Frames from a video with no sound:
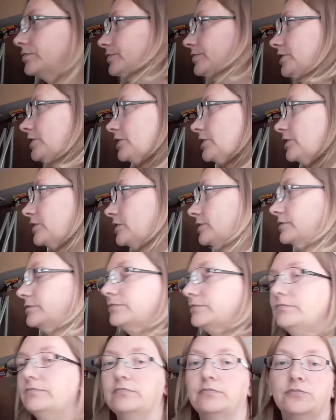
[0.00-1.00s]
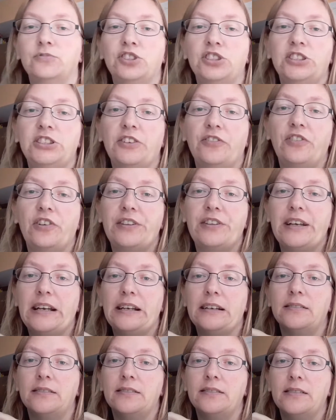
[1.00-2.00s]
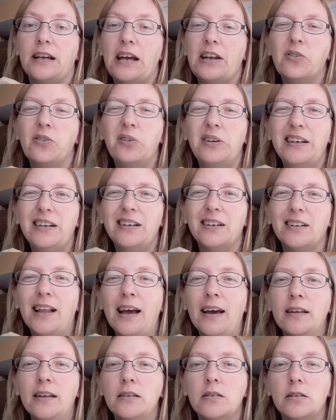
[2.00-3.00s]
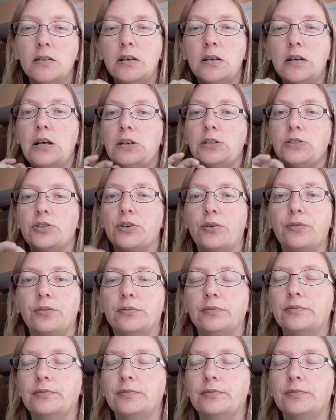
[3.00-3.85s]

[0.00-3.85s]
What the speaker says: you know, just different things. I don't eat a lot, so